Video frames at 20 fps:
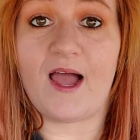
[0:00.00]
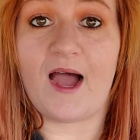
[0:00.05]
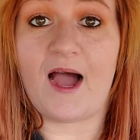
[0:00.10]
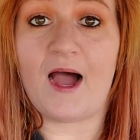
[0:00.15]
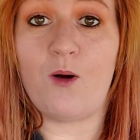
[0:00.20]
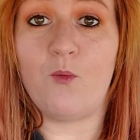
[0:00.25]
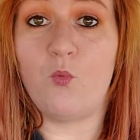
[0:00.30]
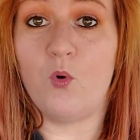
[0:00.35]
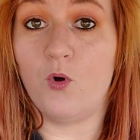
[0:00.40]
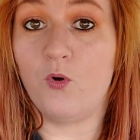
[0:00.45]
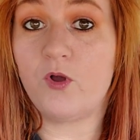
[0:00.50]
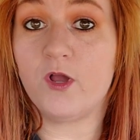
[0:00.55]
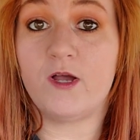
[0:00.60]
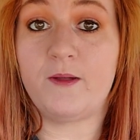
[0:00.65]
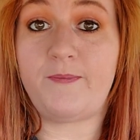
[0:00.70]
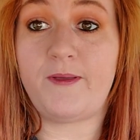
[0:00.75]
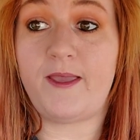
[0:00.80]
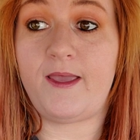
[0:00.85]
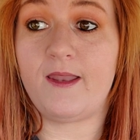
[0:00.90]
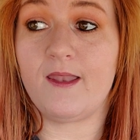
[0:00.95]
I woke
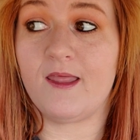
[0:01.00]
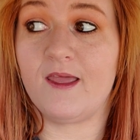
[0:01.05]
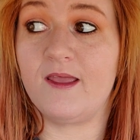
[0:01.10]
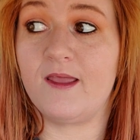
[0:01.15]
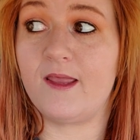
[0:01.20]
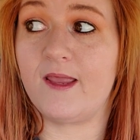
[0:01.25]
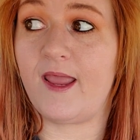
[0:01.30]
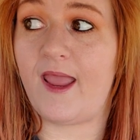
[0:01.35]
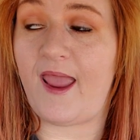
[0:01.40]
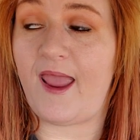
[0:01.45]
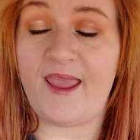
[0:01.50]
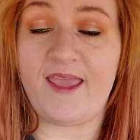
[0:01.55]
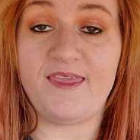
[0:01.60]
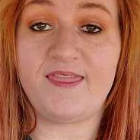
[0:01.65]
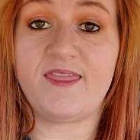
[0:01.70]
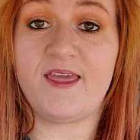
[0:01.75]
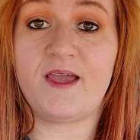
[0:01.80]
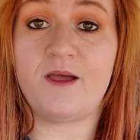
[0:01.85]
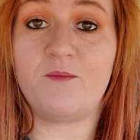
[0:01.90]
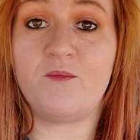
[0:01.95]
up at like
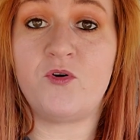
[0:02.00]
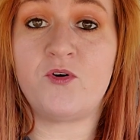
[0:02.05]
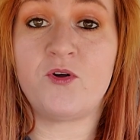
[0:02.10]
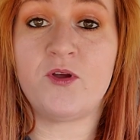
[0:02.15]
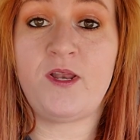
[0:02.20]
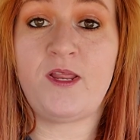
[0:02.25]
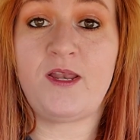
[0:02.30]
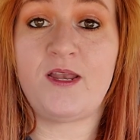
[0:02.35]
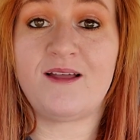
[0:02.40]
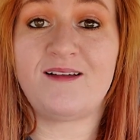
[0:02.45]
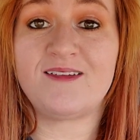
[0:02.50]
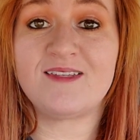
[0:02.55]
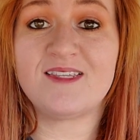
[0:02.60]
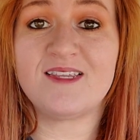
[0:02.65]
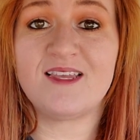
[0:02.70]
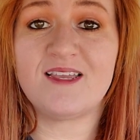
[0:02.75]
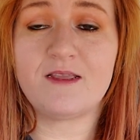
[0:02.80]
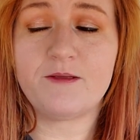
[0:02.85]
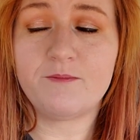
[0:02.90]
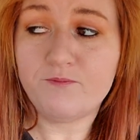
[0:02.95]
8 that morning I was
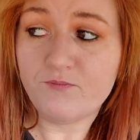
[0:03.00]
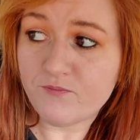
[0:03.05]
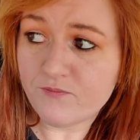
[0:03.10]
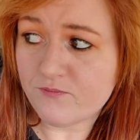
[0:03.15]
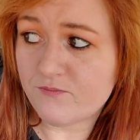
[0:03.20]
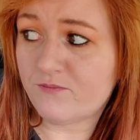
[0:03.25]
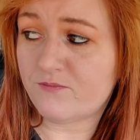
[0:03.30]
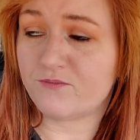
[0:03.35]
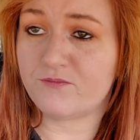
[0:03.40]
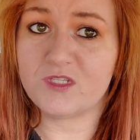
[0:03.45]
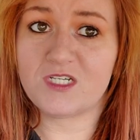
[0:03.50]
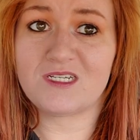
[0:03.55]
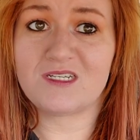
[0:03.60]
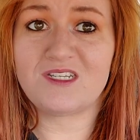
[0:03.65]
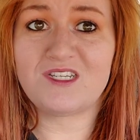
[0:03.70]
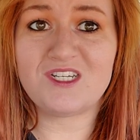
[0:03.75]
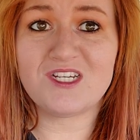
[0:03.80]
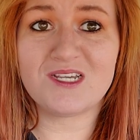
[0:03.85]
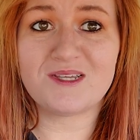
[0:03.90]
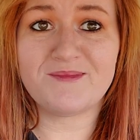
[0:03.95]
like, hmm,
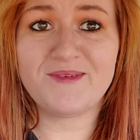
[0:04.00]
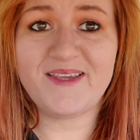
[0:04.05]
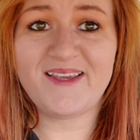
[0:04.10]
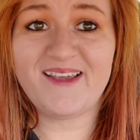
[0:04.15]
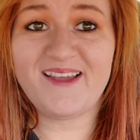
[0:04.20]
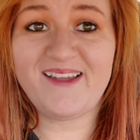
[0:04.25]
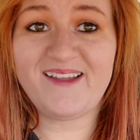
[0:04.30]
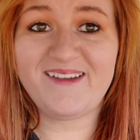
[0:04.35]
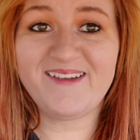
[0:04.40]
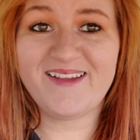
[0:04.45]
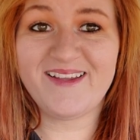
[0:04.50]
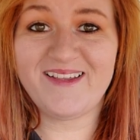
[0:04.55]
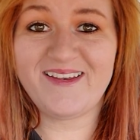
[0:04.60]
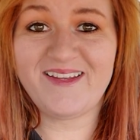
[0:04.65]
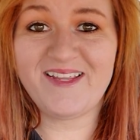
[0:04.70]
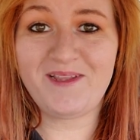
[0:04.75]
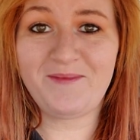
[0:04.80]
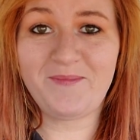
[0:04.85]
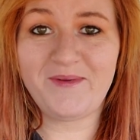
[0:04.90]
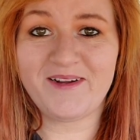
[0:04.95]
check me out, getting
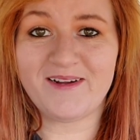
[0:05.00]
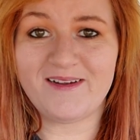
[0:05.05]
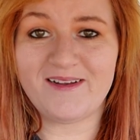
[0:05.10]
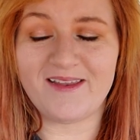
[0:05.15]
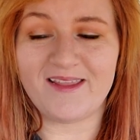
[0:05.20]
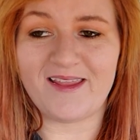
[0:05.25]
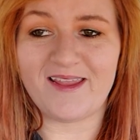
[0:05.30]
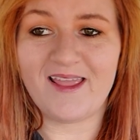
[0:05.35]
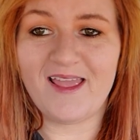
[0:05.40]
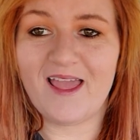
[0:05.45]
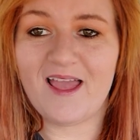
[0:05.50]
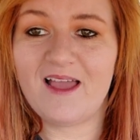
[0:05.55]
up early.